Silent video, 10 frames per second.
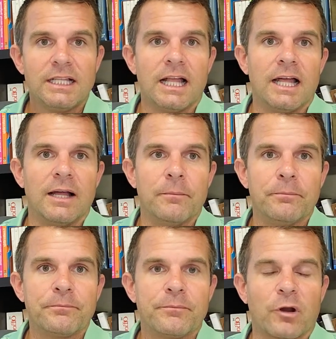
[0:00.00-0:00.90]
Um,
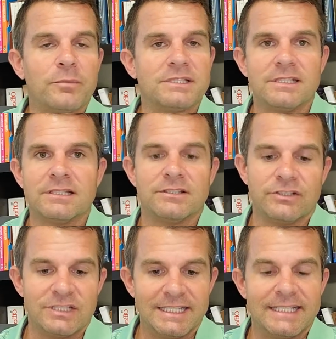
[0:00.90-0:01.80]
purpose of this is
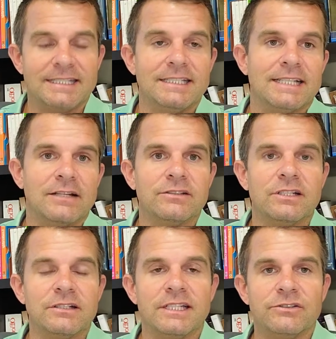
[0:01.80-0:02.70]
just to get these out
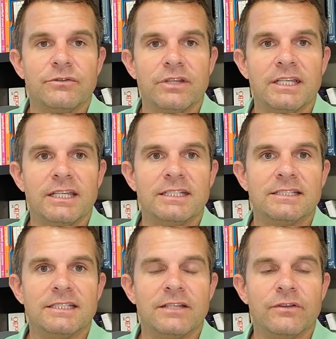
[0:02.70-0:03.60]
there and get you thinking to
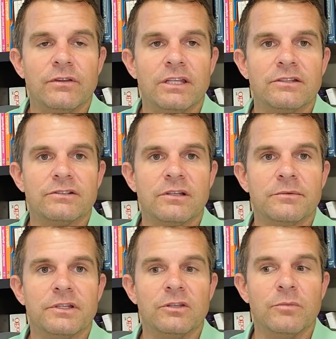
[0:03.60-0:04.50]
see if you think there's
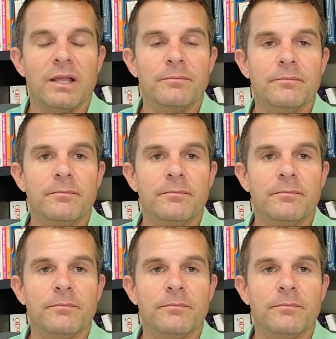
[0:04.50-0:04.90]
something you might